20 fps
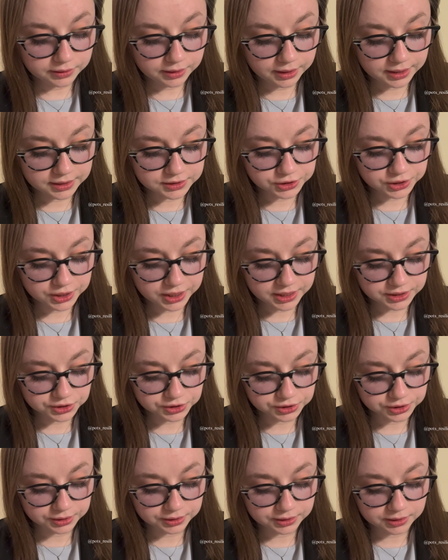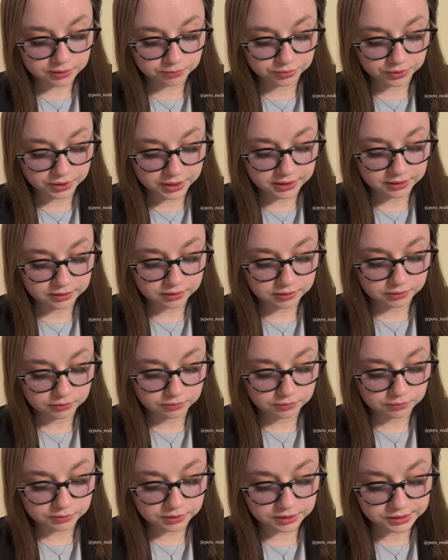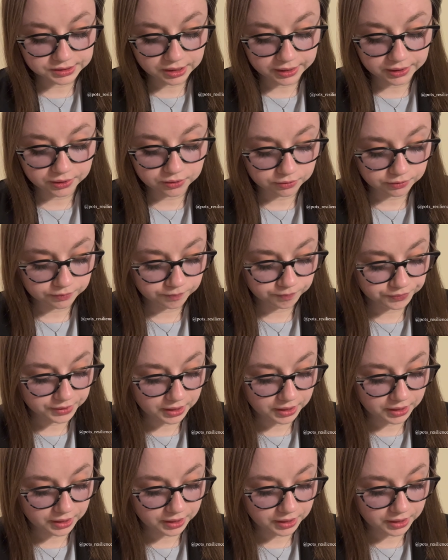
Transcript: education and break the cycle.